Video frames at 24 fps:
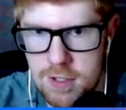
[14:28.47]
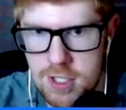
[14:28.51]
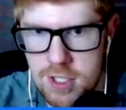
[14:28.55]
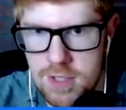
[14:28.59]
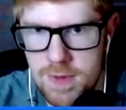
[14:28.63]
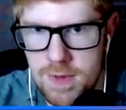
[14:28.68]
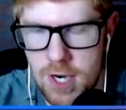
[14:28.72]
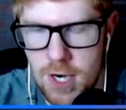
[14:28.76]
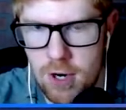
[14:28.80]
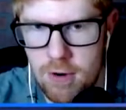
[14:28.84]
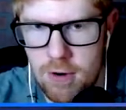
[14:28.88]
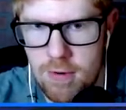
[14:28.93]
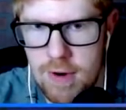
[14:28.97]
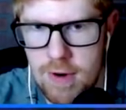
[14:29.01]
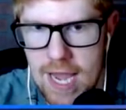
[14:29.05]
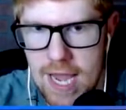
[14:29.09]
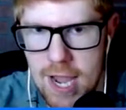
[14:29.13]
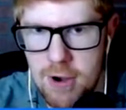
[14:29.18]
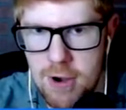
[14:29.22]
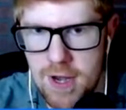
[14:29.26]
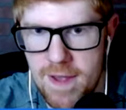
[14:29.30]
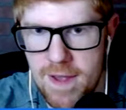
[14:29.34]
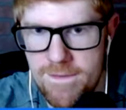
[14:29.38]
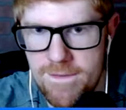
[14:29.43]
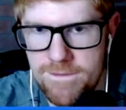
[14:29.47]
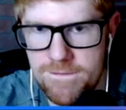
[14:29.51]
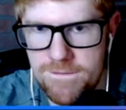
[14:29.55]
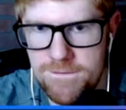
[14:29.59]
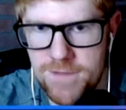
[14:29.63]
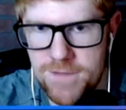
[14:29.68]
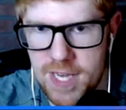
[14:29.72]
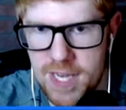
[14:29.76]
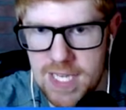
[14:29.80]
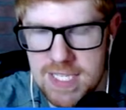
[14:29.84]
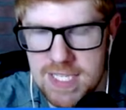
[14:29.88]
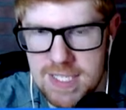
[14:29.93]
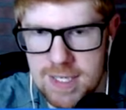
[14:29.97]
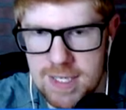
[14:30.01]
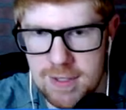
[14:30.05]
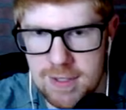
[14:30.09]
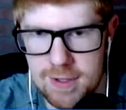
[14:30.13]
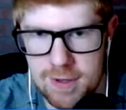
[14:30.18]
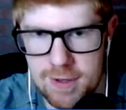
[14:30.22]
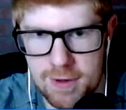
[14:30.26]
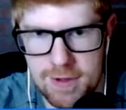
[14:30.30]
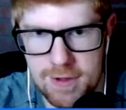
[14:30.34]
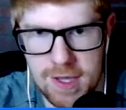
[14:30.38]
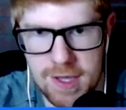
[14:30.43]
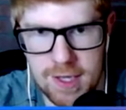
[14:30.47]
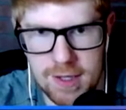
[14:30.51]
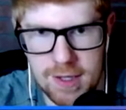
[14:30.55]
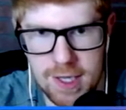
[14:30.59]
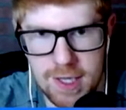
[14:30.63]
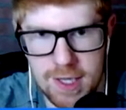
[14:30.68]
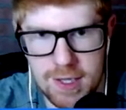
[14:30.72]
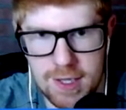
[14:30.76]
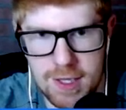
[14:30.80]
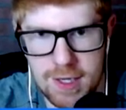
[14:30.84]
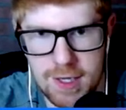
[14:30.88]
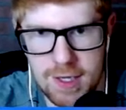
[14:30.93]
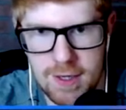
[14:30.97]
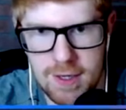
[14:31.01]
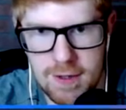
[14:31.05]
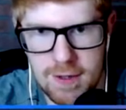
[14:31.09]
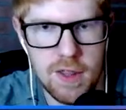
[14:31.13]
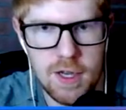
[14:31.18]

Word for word: She's been a rowdy, feisty little thing lately.